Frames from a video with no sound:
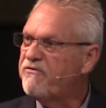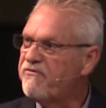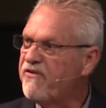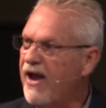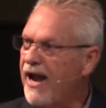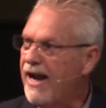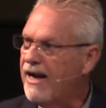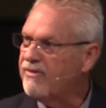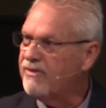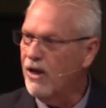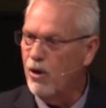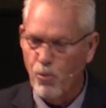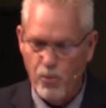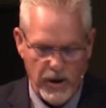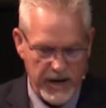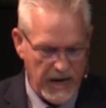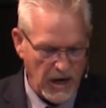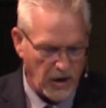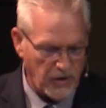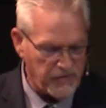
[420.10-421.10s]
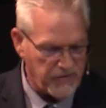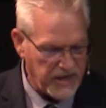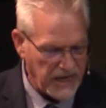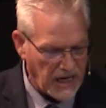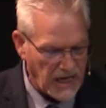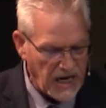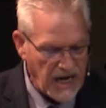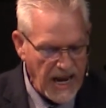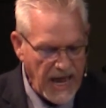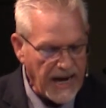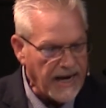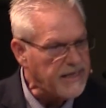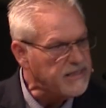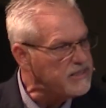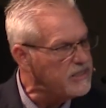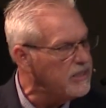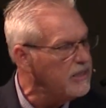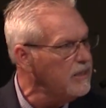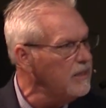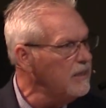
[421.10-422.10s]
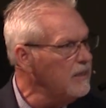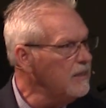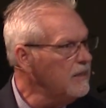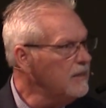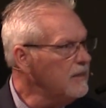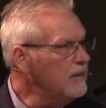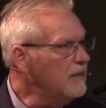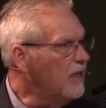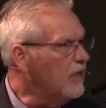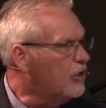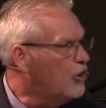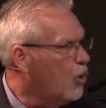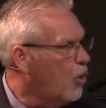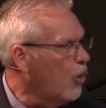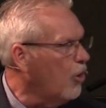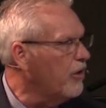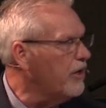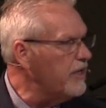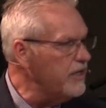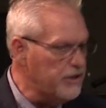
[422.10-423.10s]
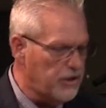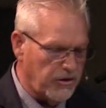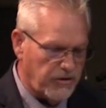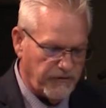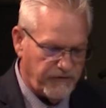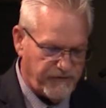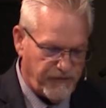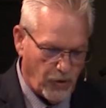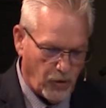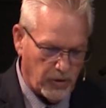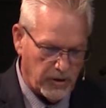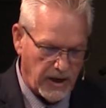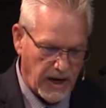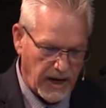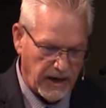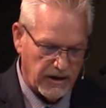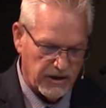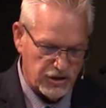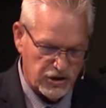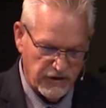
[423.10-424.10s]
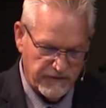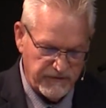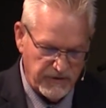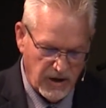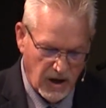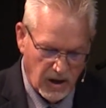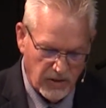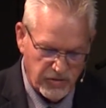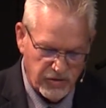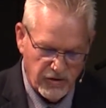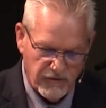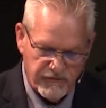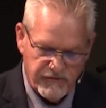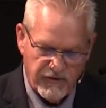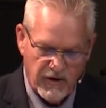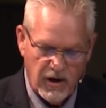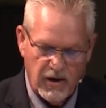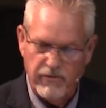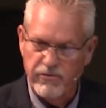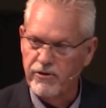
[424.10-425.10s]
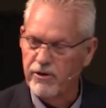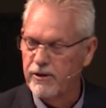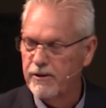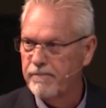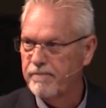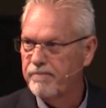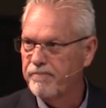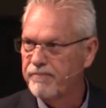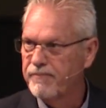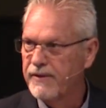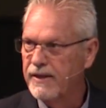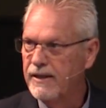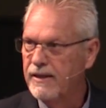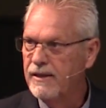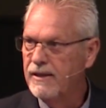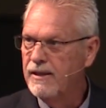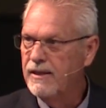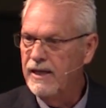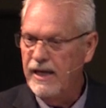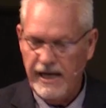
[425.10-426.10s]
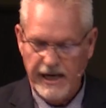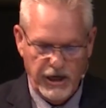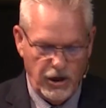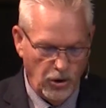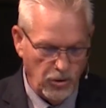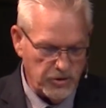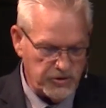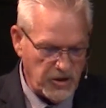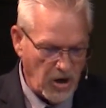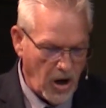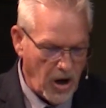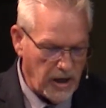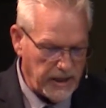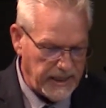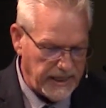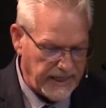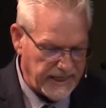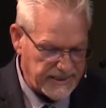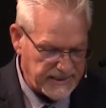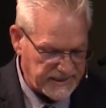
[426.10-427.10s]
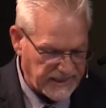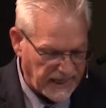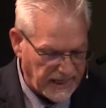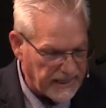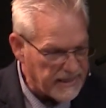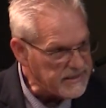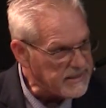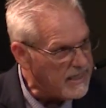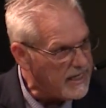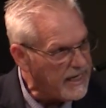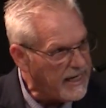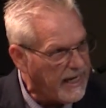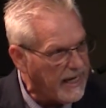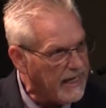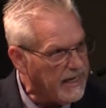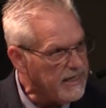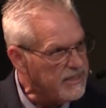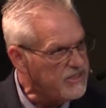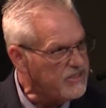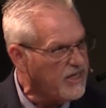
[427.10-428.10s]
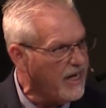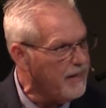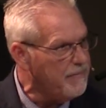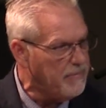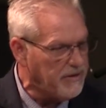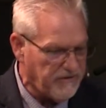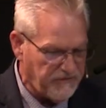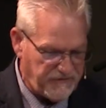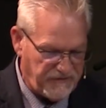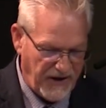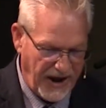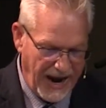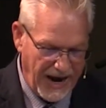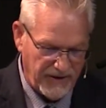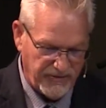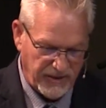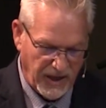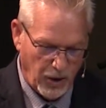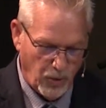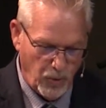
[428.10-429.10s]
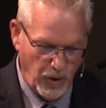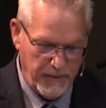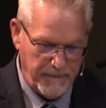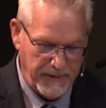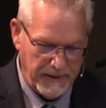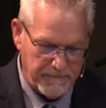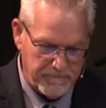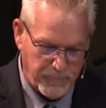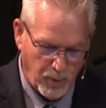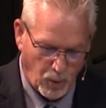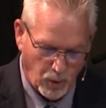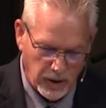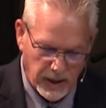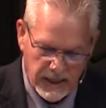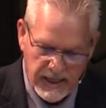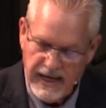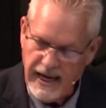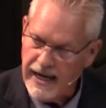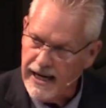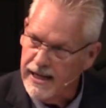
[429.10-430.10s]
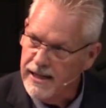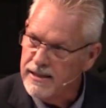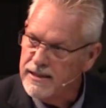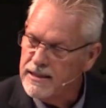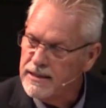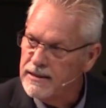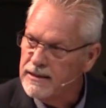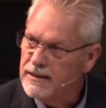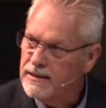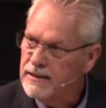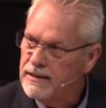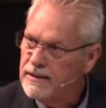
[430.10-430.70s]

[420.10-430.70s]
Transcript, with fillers: of fact, that we are the elect according to the foreknowledge of God the Father. He goes on and he says, and again, a statement of fact, that we've been born again